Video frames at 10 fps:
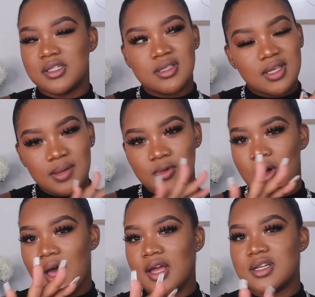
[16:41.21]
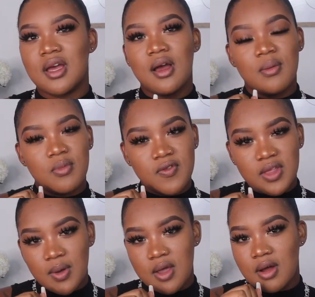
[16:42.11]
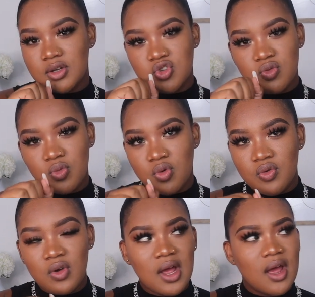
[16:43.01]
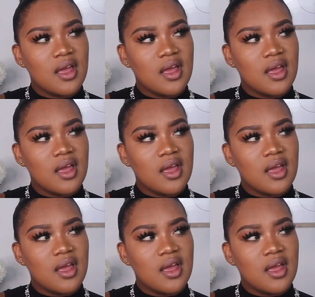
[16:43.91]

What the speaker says: Just keep quiet. Move the way you want to move.